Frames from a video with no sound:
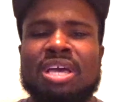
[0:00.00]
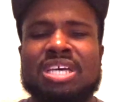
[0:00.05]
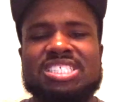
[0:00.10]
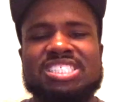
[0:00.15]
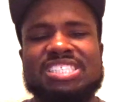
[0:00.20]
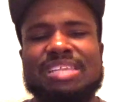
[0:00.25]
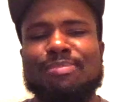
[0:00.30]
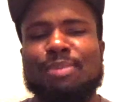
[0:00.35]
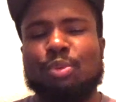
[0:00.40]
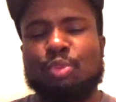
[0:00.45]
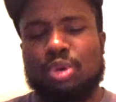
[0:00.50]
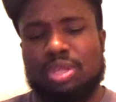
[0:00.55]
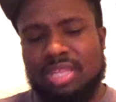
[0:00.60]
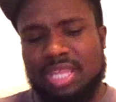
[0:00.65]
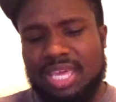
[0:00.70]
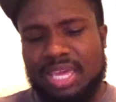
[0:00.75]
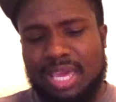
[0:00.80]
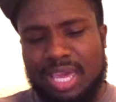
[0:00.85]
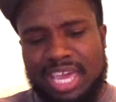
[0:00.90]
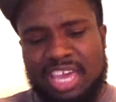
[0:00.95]
sleeping with
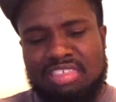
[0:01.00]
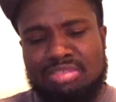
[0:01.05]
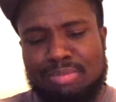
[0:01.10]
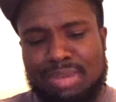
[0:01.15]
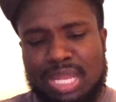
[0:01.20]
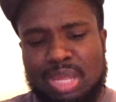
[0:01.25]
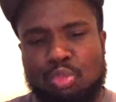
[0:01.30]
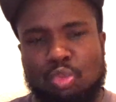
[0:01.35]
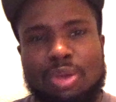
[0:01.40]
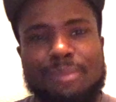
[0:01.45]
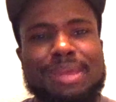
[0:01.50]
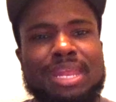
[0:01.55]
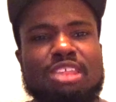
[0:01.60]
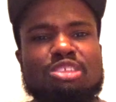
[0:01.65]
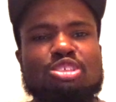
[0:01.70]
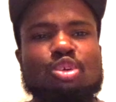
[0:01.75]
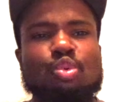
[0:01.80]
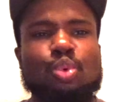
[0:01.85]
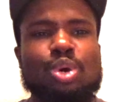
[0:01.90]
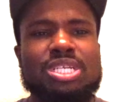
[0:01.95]
as many women
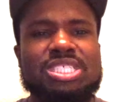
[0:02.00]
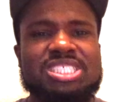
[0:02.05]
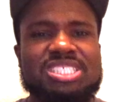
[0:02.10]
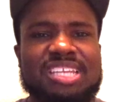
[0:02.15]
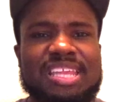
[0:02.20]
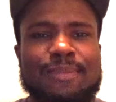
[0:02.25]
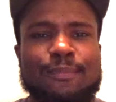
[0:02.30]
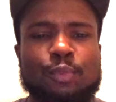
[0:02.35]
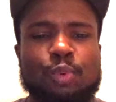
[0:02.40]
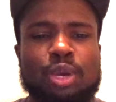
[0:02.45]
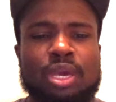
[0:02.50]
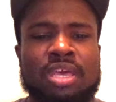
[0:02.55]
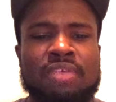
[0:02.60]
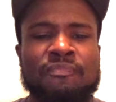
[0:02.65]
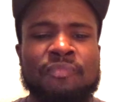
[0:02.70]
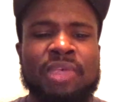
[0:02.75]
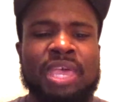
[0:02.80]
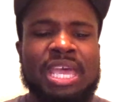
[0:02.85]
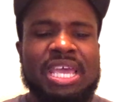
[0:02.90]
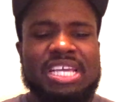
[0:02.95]
as you want to sleep with.